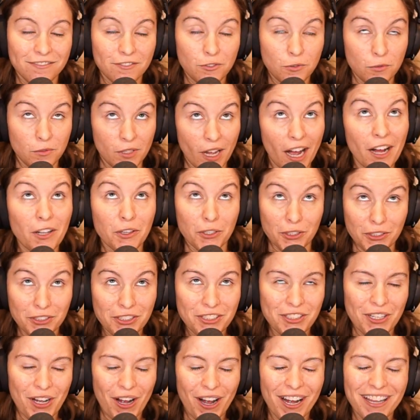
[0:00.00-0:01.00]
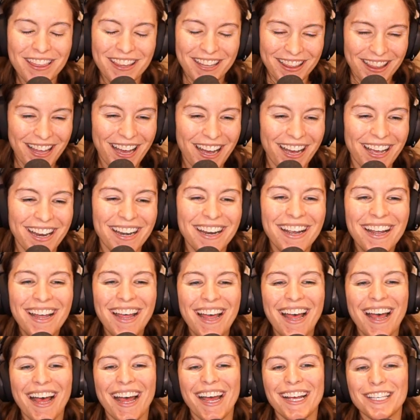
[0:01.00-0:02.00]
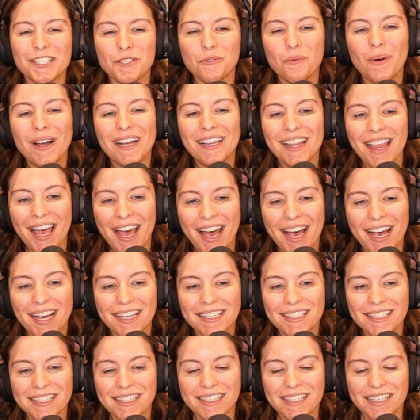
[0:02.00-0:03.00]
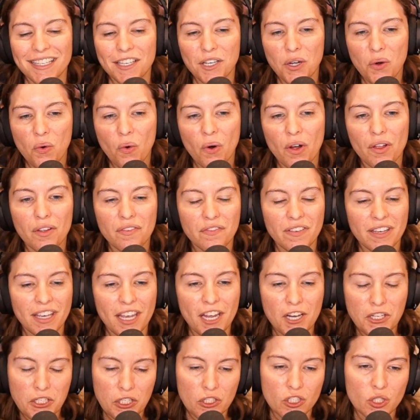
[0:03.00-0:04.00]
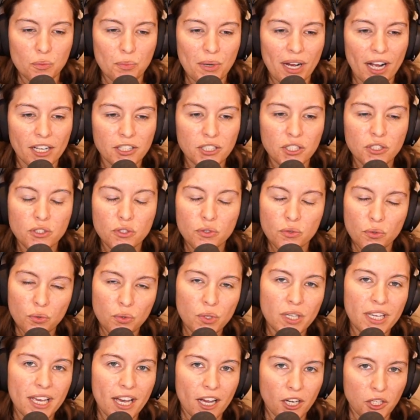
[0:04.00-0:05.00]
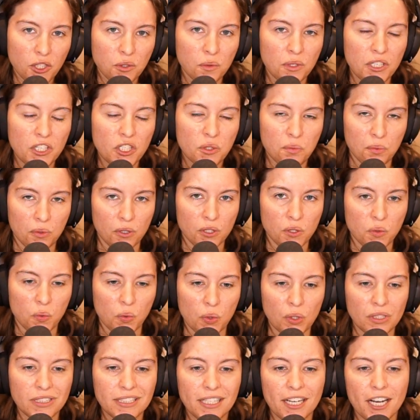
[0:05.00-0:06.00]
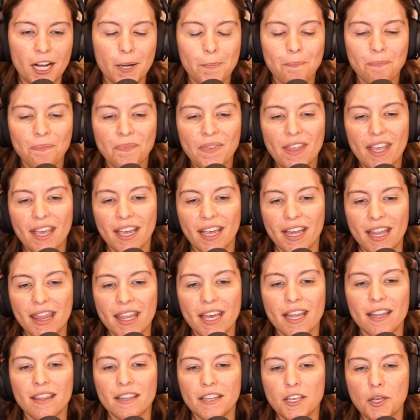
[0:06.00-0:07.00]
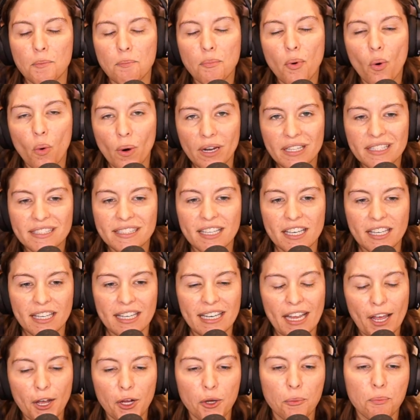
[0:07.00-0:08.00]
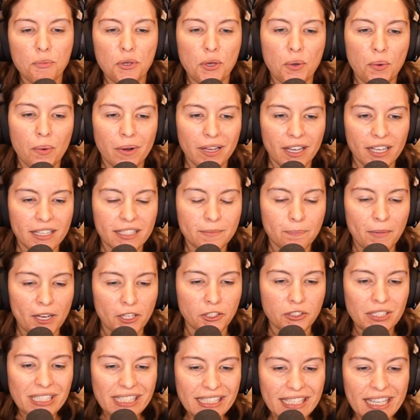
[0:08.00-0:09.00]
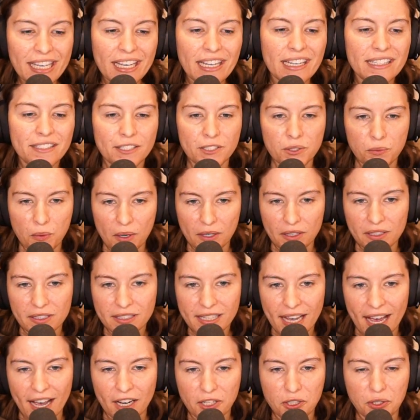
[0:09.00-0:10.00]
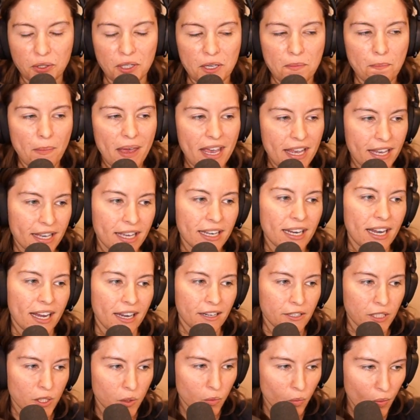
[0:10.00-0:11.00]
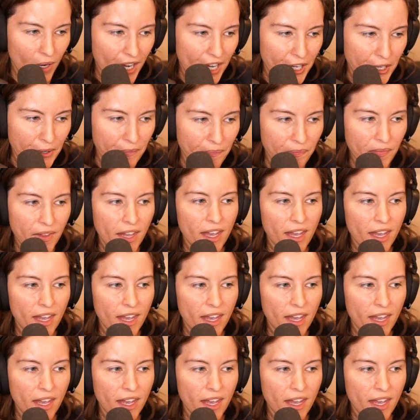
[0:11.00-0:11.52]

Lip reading: dollars on the line, as well as the qualification spots to the actual Esports World Cup, and then the points that can help you get better seeds, as well as actually make it as well.